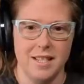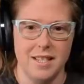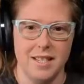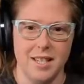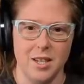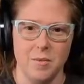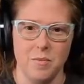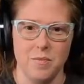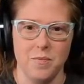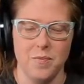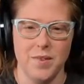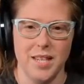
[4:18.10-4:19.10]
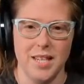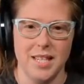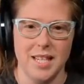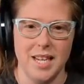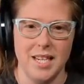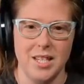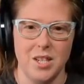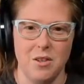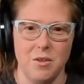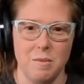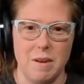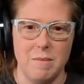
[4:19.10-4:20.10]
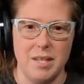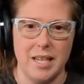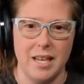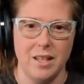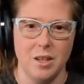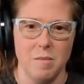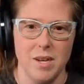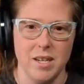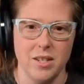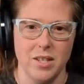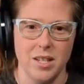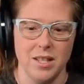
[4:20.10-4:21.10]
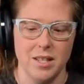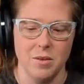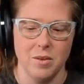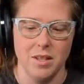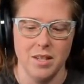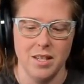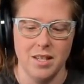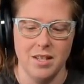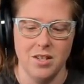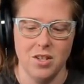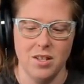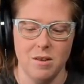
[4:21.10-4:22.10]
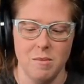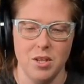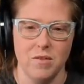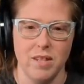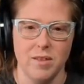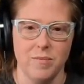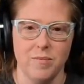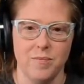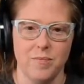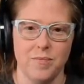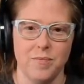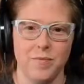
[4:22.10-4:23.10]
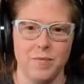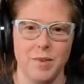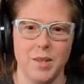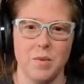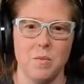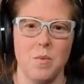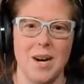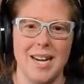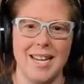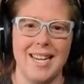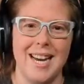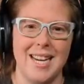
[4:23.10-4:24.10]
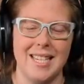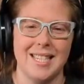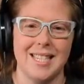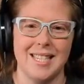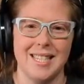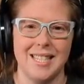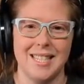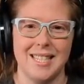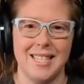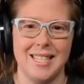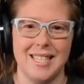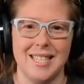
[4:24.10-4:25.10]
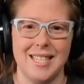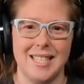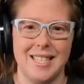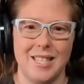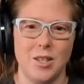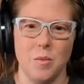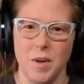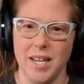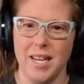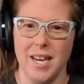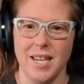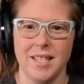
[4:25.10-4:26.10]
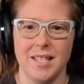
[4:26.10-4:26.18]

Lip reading: Yeah, I decided to use my metallic markers on this one, and it's just so much fun. Because why not? Why not?